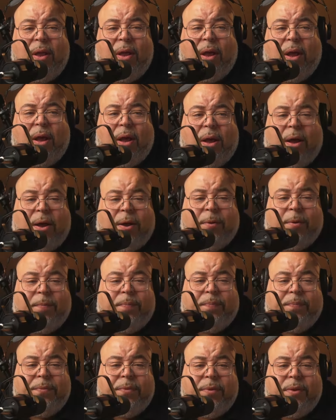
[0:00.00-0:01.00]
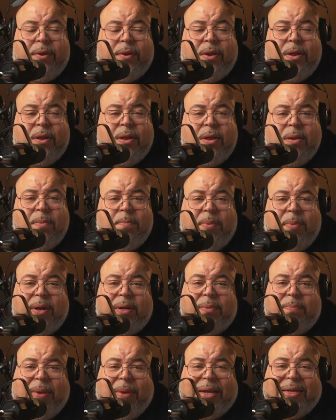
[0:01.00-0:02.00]
um, but
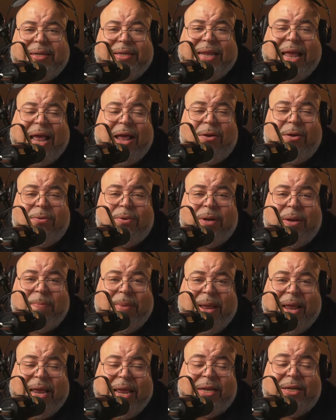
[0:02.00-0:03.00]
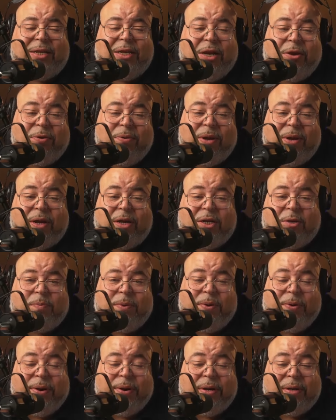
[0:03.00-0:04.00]
my sound and my engineering
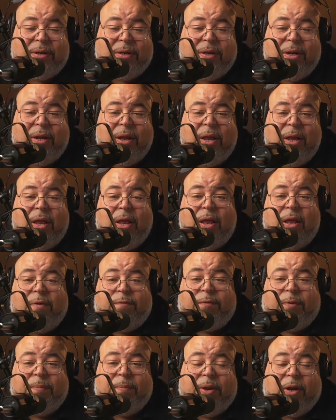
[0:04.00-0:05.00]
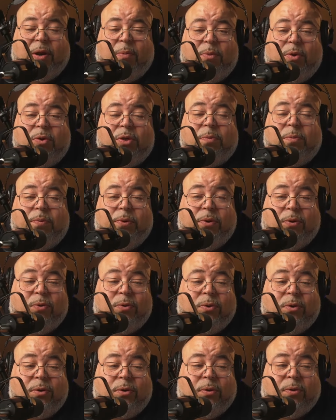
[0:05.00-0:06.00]
experience from being a music
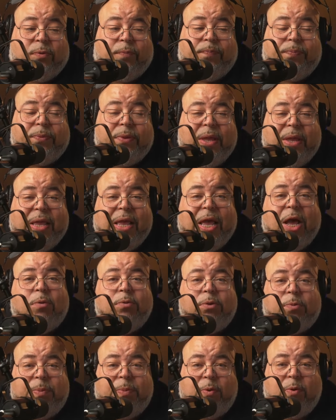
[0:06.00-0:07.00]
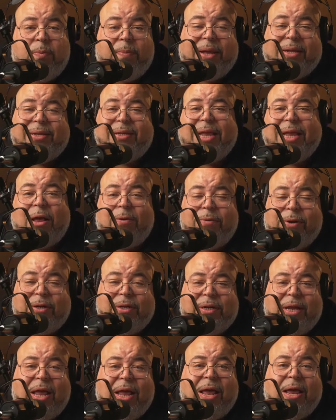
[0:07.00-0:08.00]
producer helps me with my sound
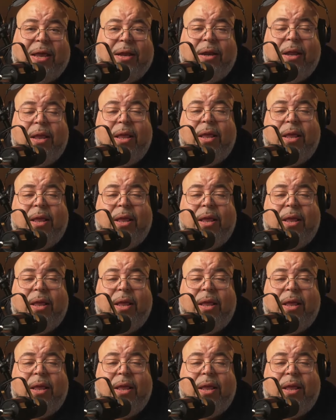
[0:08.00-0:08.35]
design,